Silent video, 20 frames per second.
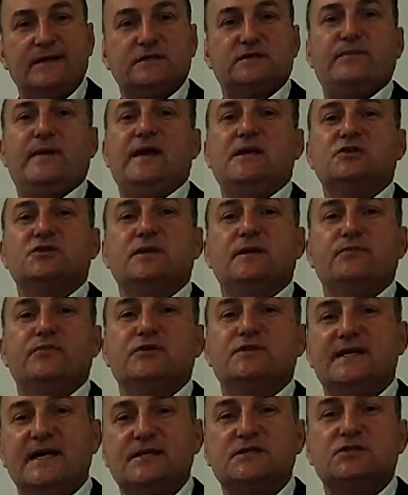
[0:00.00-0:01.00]
expansion and
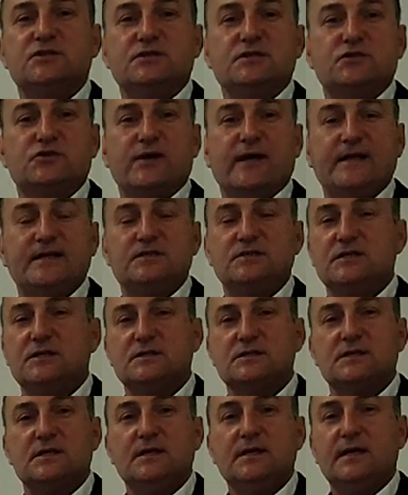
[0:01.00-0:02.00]
protection
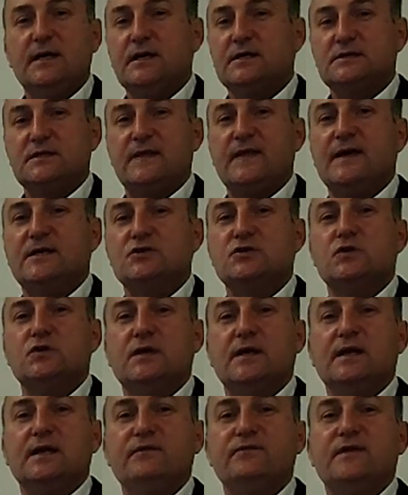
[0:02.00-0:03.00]
strategies so they too
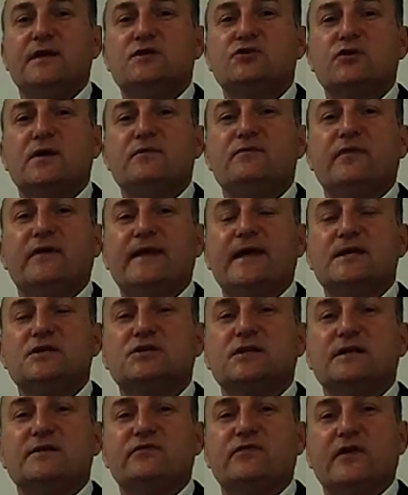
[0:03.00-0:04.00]
can live their dream
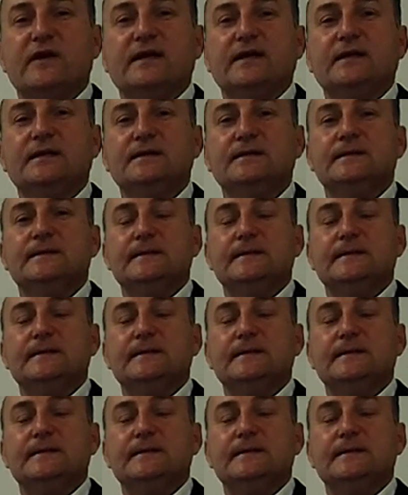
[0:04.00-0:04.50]
financially free.